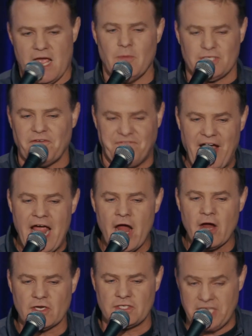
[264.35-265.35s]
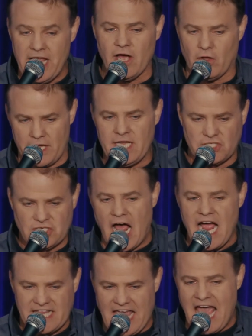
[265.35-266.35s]
was a fair deal. Each
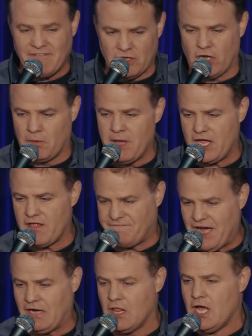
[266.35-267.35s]
side gave a little bit. You felt